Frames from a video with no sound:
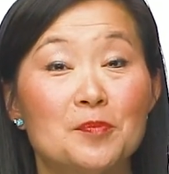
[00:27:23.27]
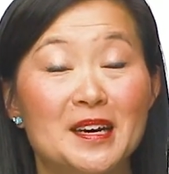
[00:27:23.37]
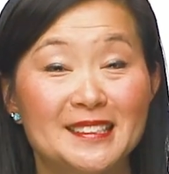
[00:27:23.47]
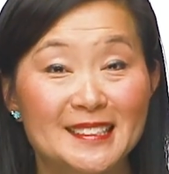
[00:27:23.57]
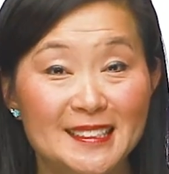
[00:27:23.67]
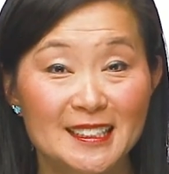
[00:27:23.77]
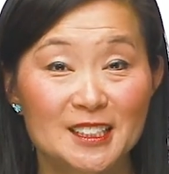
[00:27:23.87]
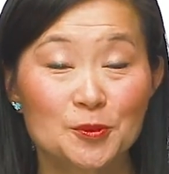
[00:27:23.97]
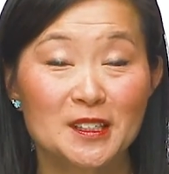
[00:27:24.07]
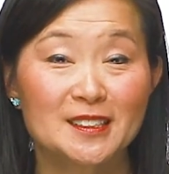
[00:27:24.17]
By
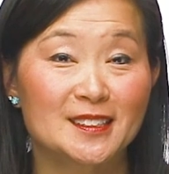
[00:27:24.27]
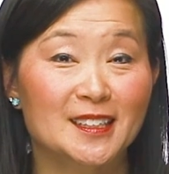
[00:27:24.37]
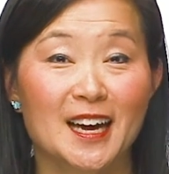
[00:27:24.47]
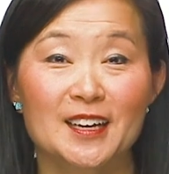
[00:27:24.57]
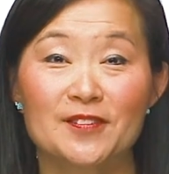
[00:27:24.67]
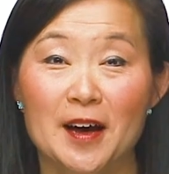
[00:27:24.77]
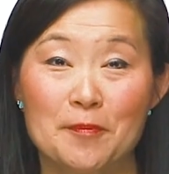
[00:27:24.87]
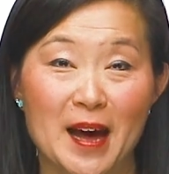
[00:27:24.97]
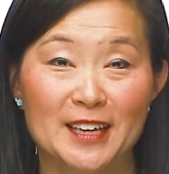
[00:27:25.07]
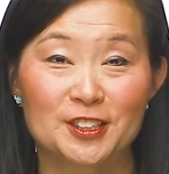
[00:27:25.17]
6 weeks is kind of that
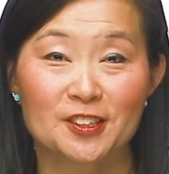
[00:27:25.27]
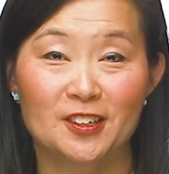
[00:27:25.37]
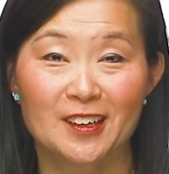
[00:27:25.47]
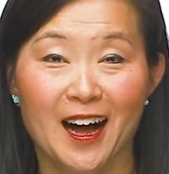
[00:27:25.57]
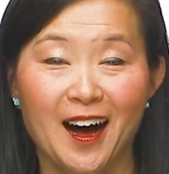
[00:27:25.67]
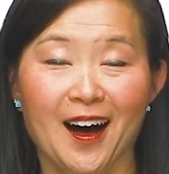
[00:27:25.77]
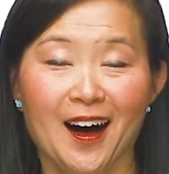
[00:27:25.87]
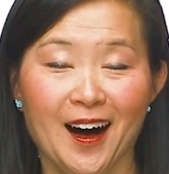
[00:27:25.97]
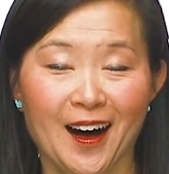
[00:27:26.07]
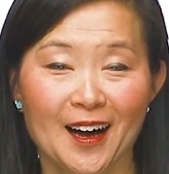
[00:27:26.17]
magical,
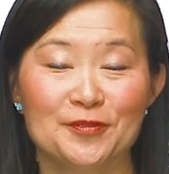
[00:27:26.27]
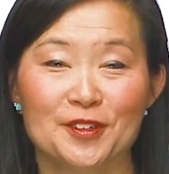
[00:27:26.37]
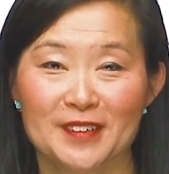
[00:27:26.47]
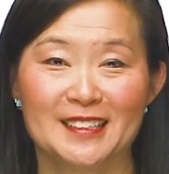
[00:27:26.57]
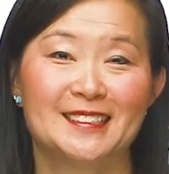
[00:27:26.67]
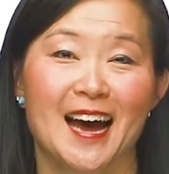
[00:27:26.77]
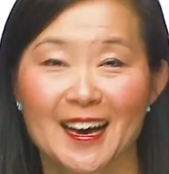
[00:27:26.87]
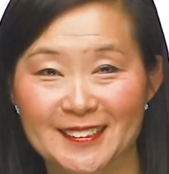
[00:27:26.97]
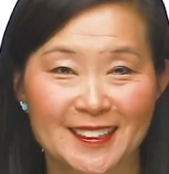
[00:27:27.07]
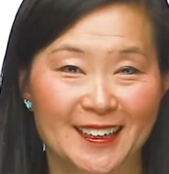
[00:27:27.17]
oh, I feel
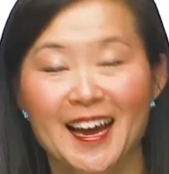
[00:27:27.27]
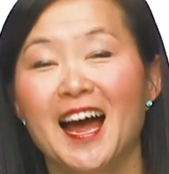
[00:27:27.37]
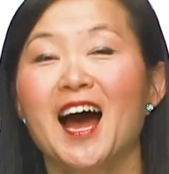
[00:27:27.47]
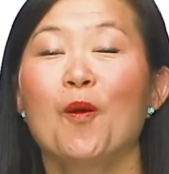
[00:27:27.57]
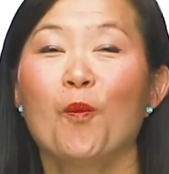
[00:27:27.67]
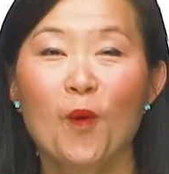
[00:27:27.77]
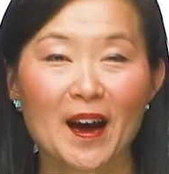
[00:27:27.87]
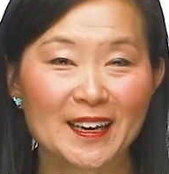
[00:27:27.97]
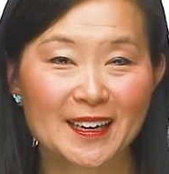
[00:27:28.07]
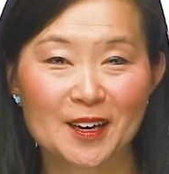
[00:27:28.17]
fantastic.
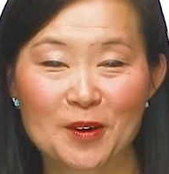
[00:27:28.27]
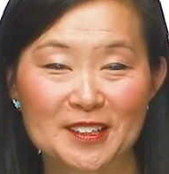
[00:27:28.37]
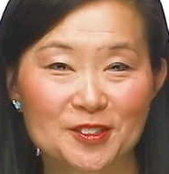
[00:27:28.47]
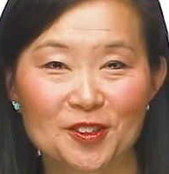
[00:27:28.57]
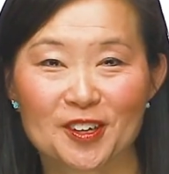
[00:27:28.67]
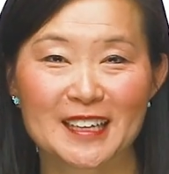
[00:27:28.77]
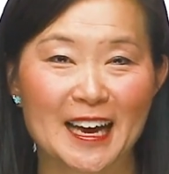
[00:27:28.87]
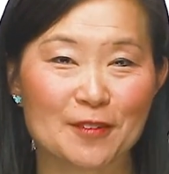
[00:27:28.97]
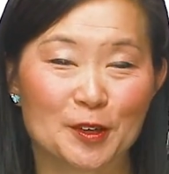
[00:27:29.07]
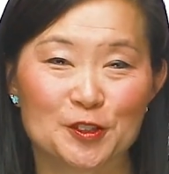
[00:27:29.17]
Why did I wait so long to
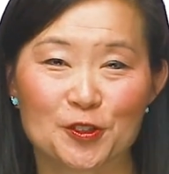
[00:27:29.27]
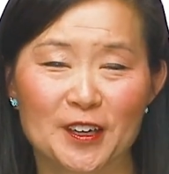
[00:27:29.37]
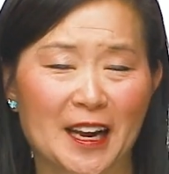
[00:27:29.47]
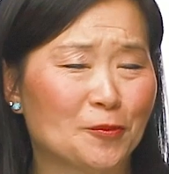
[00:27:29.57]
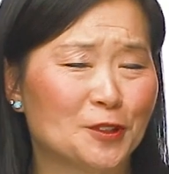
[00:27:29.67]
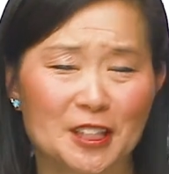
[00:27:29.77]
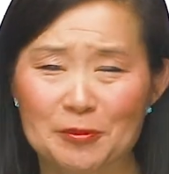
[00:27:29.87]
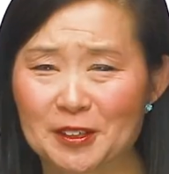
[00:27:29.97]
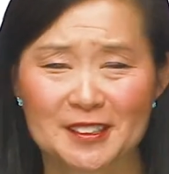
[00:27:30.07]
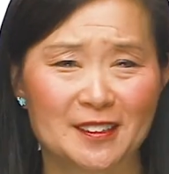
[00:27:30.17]
have my joint? I wish I
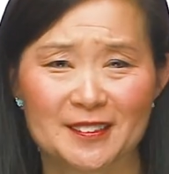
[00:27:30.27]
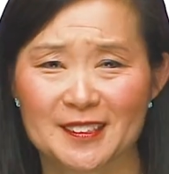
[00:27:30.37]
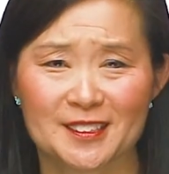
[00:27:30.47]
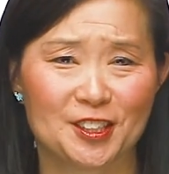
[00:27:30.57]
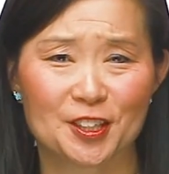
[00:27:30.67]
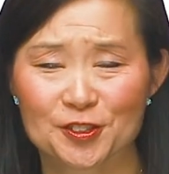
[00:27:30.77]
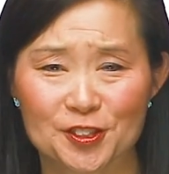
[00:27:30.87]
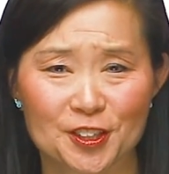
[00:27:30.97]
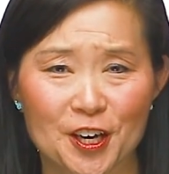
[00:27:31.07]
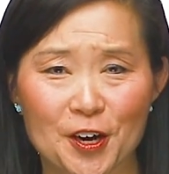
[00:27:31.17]
would have done this
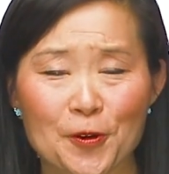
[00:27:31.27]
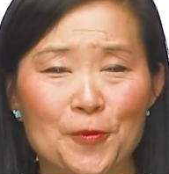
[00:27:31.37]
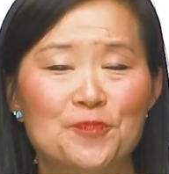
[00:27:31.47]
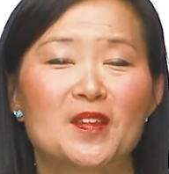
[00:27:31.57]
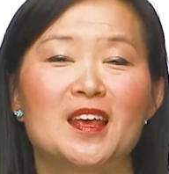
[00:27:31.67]
years ago.